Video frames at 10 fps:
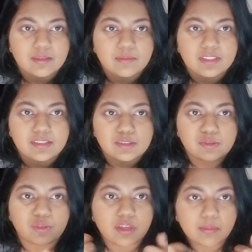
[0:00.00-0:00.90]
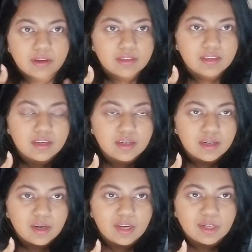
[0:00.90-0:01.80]
me the story about
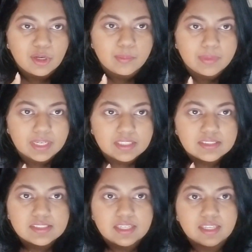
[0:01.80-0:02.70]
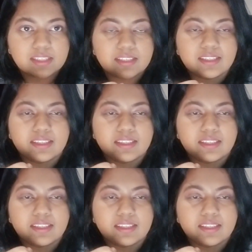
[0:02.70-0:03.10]
like her place, like,